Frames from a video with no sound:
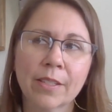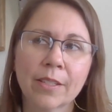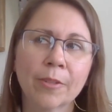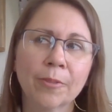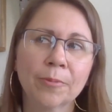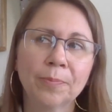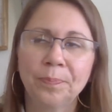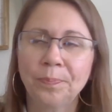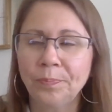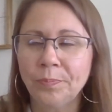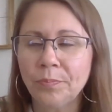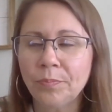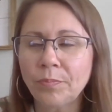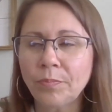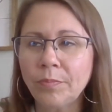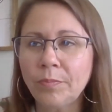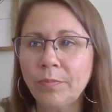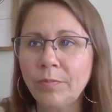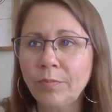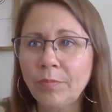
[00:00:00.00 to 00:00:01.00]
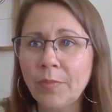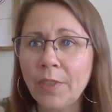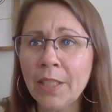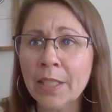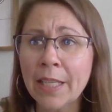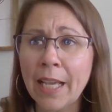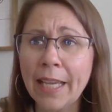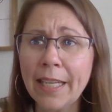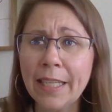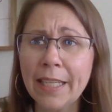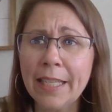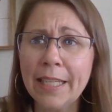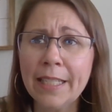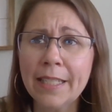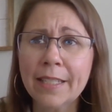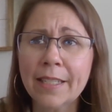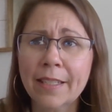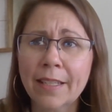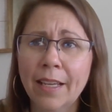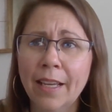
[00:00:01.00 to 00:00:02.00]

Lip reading: so kind of neat.